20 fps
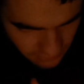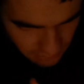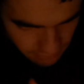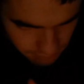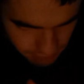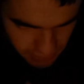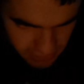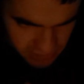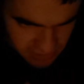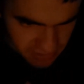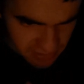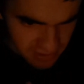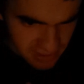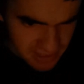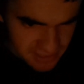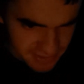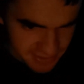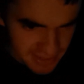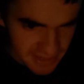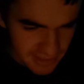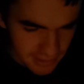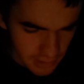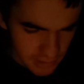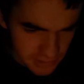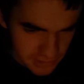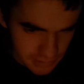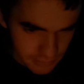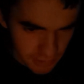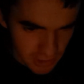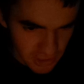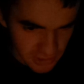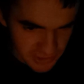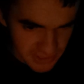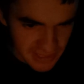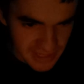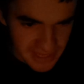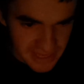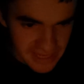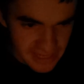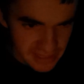Because the thing is, the answer arcs in
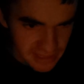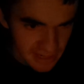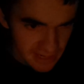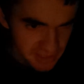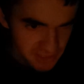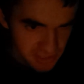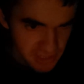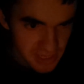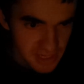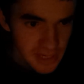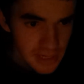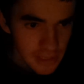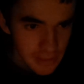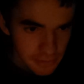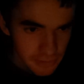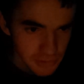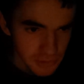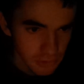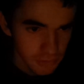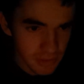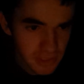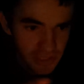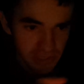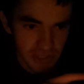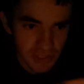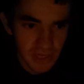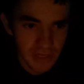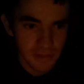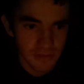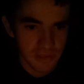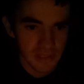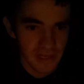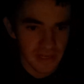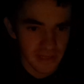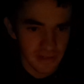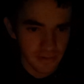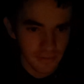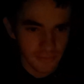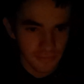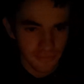Higurashi, the story just goes, like,
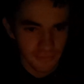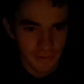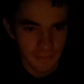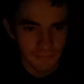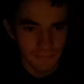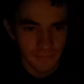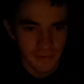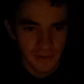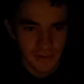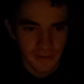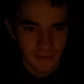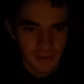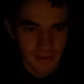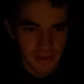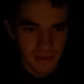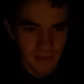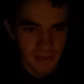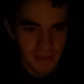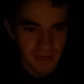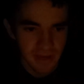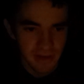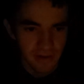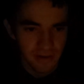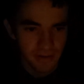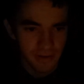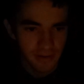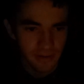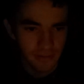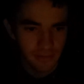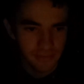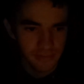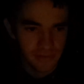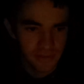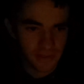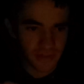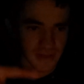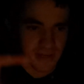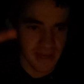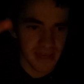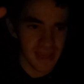from here to
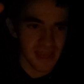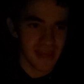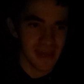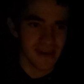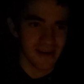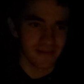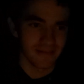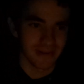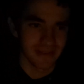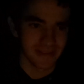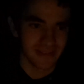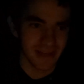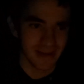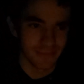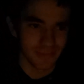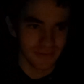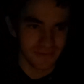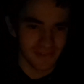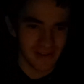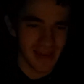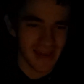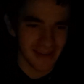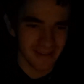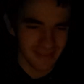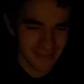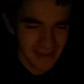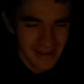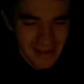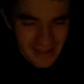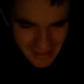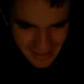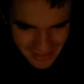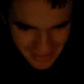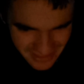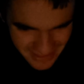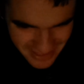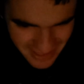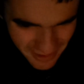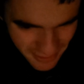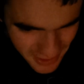here in terms of length. Like, it
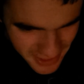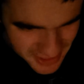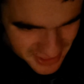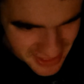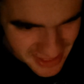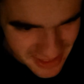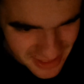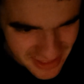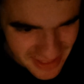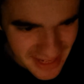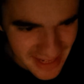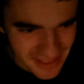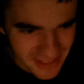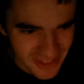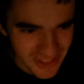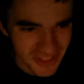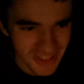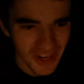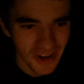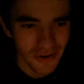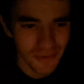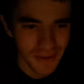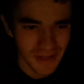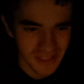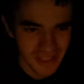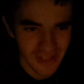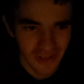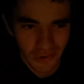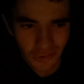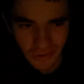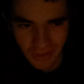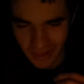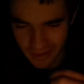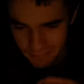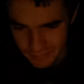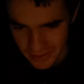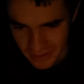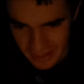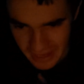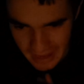seriously just gets so much longer,
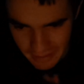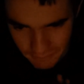but